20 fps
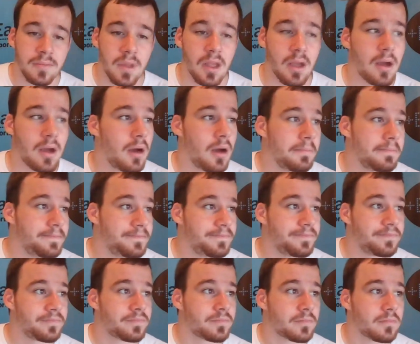
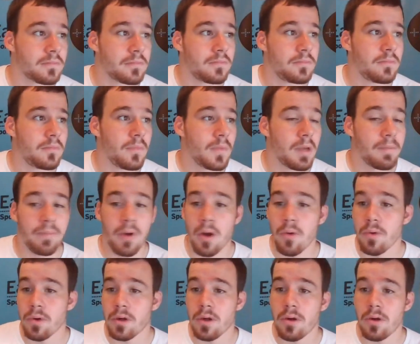
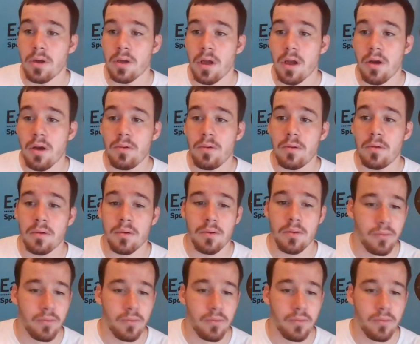But we're going to go